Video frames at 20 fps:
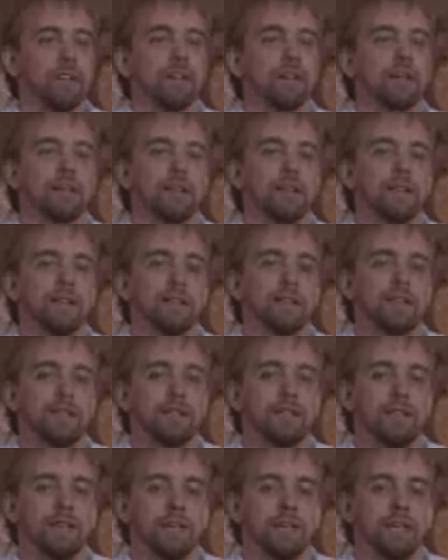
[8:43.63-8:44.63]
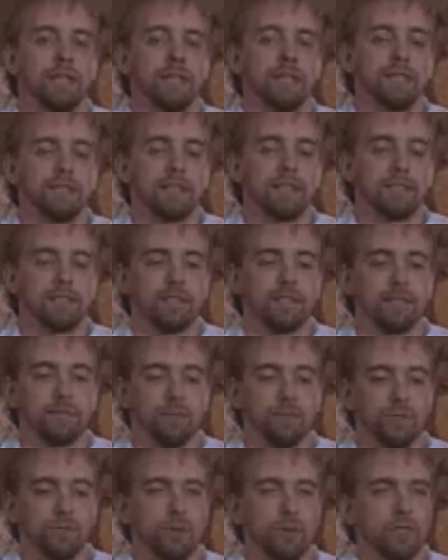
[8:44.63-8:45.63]
And the
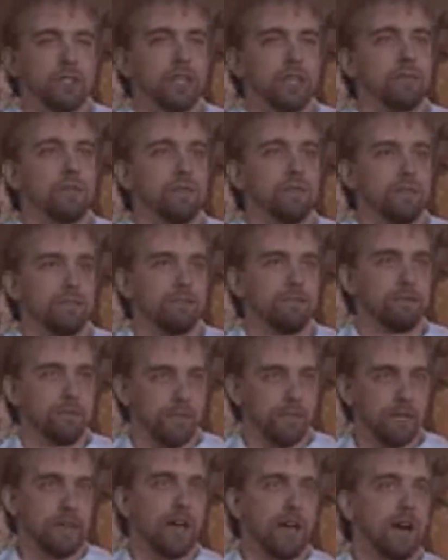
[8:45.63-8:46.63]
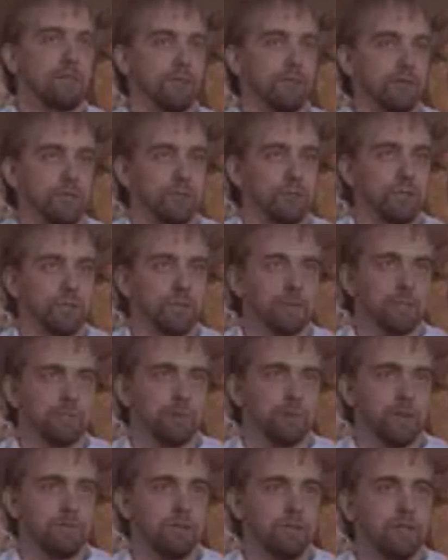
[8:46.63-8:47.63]
reason why 7 often shows up as a
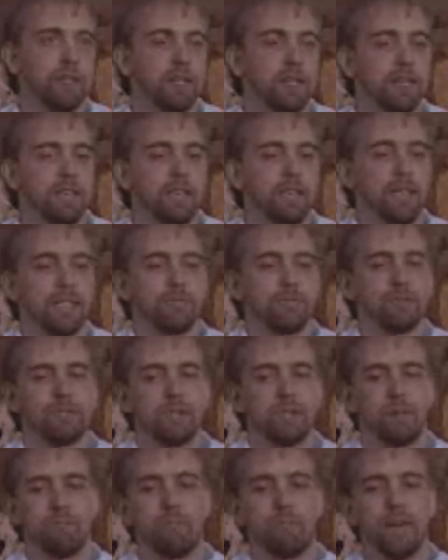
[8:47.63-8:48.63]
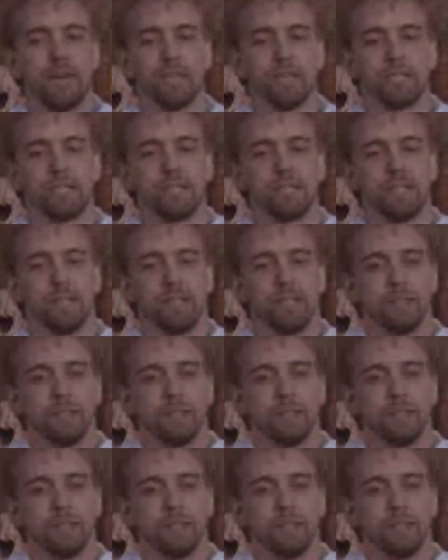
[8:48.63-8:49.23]
favorite is it was the best